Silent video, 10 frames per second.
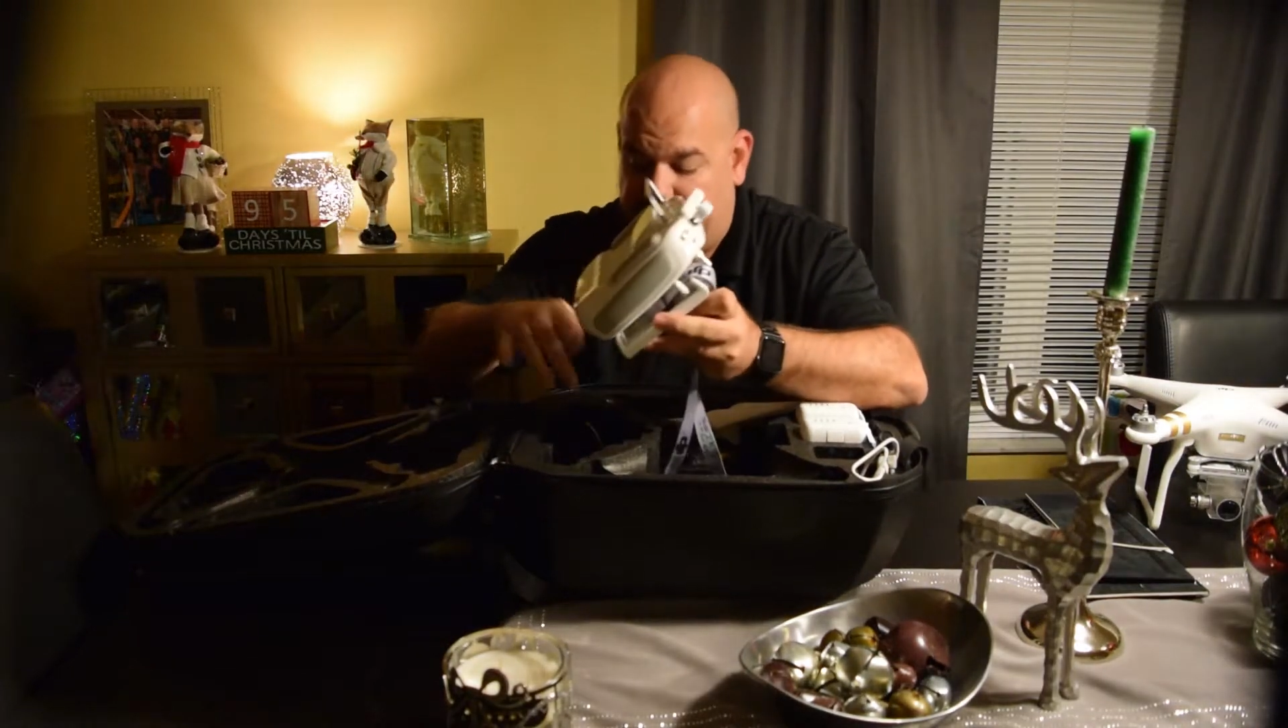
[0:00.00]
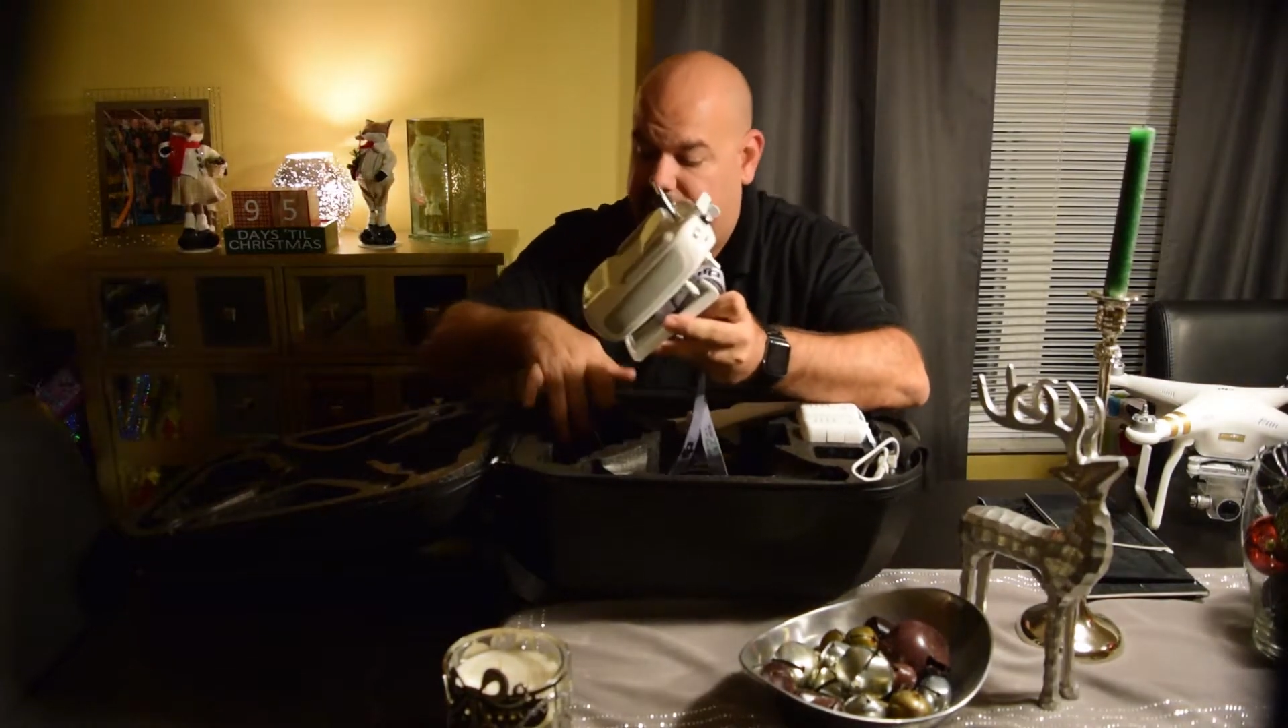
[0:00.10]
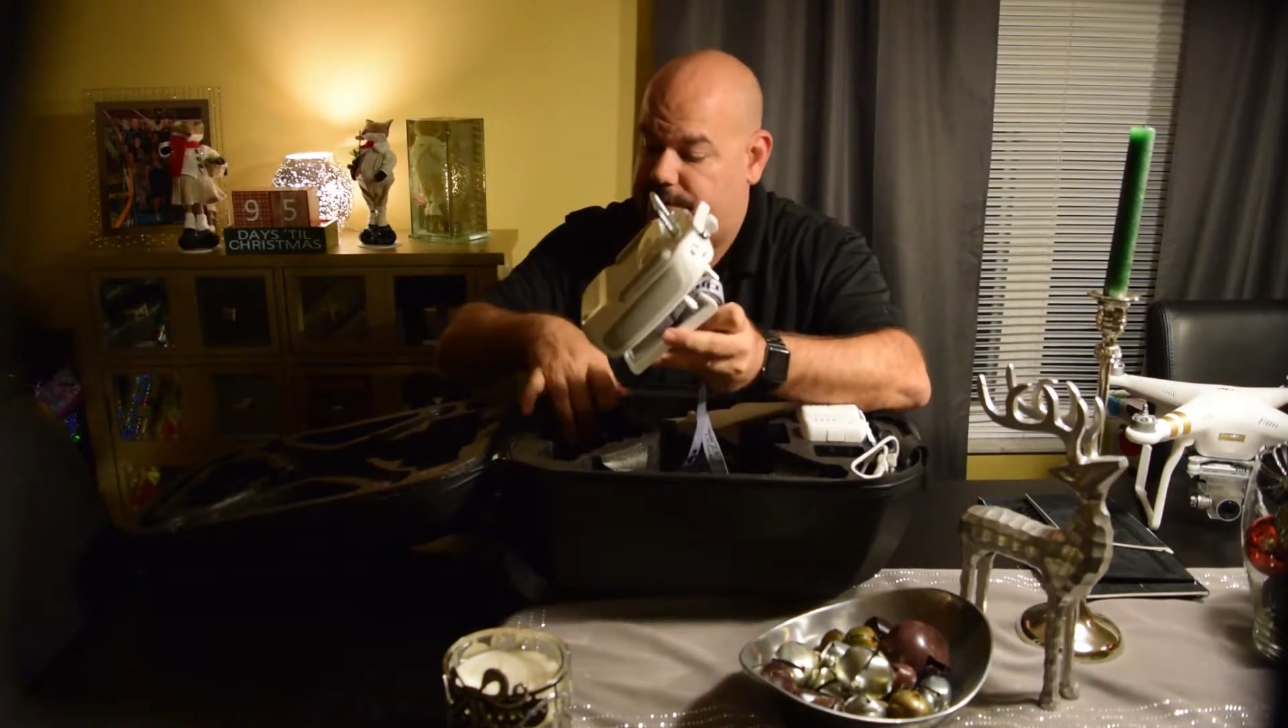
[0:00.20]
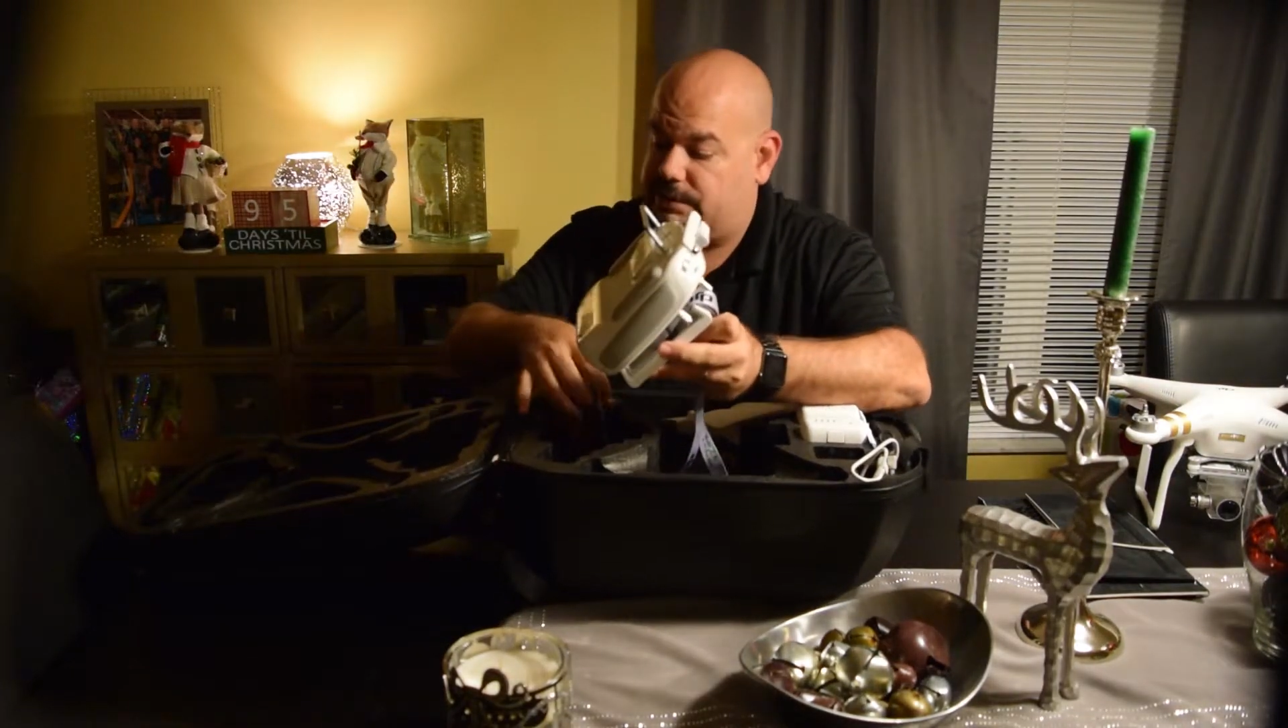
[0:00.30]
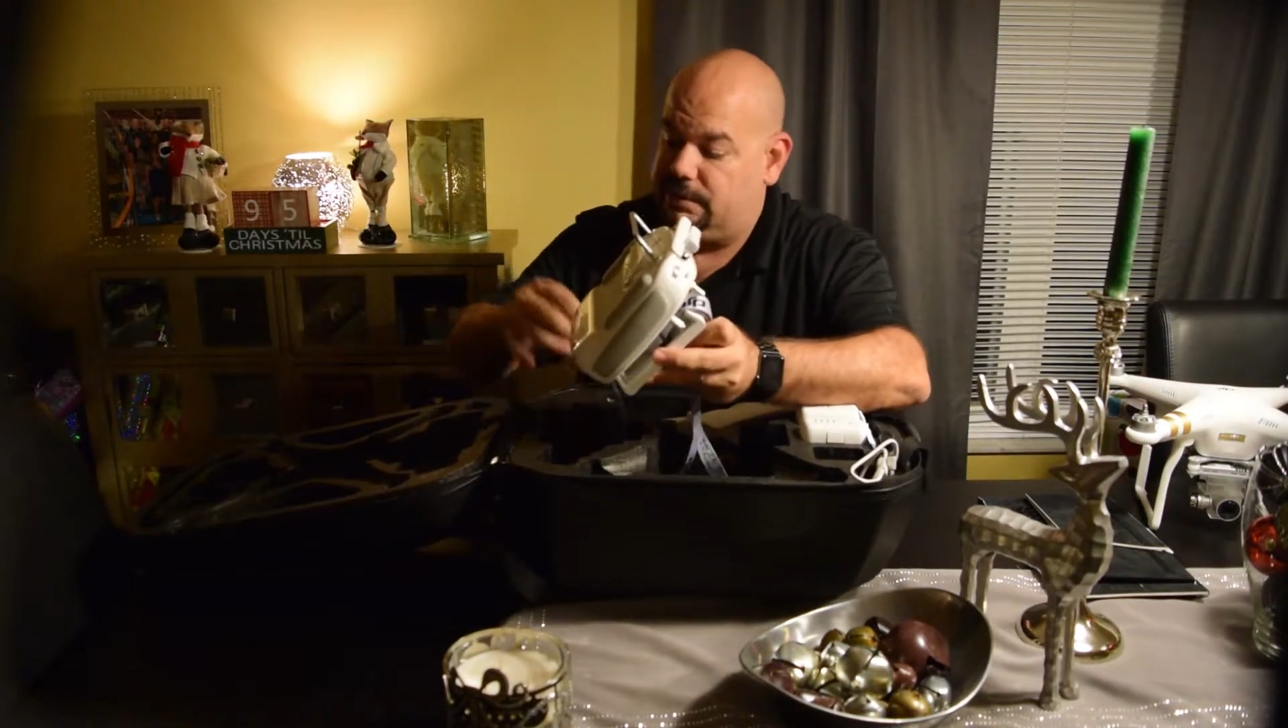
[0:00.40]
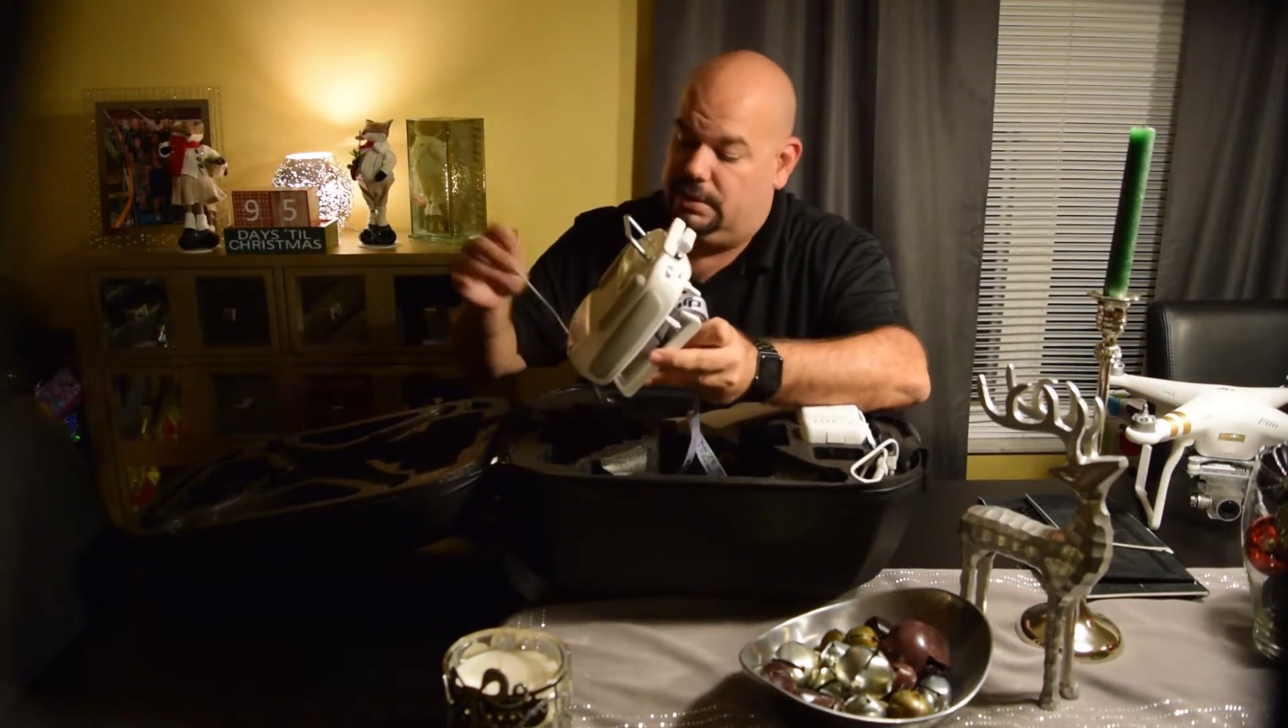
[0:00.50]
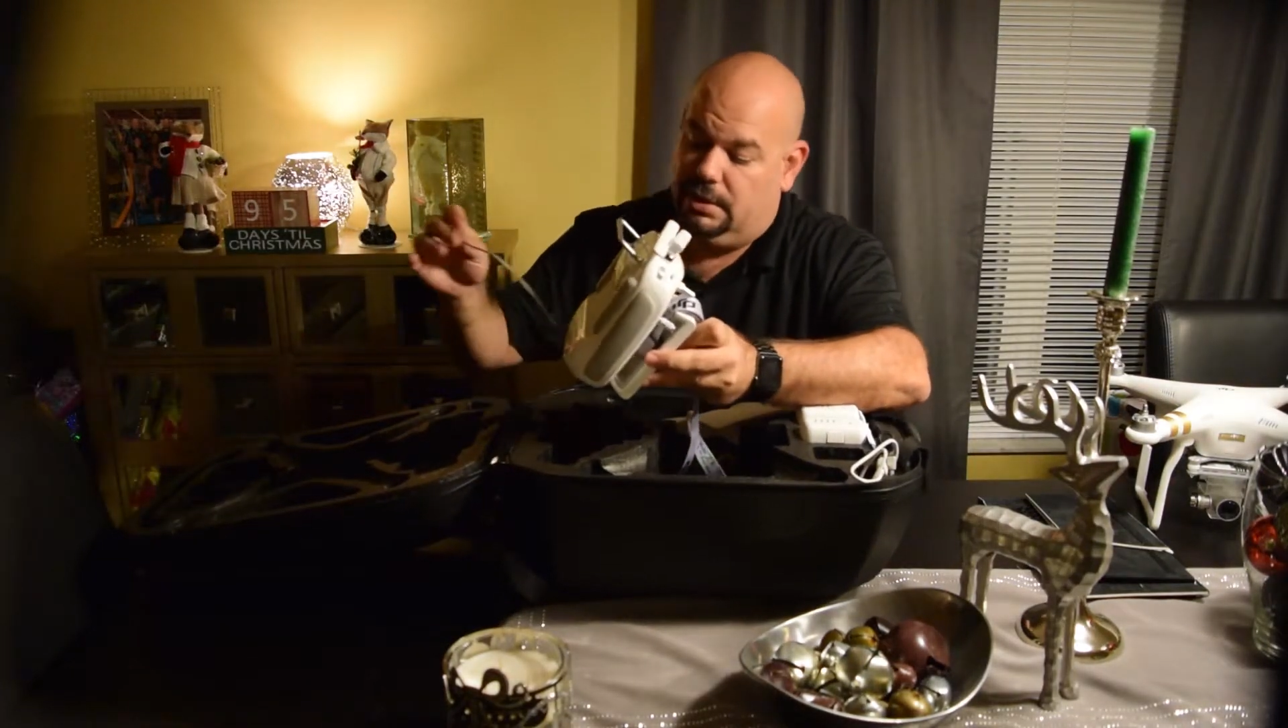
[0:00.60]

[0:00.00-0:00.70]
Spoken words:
case,